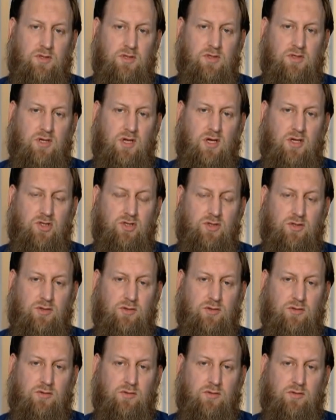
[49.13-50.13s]
discussion,
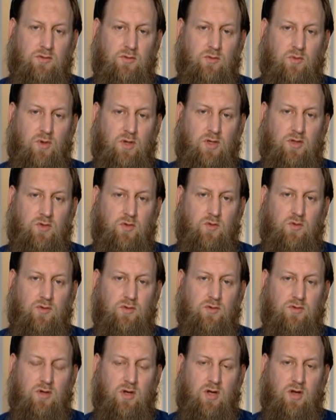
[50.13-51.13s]
we
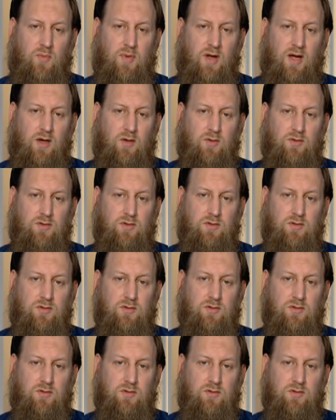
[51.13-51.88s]
talked about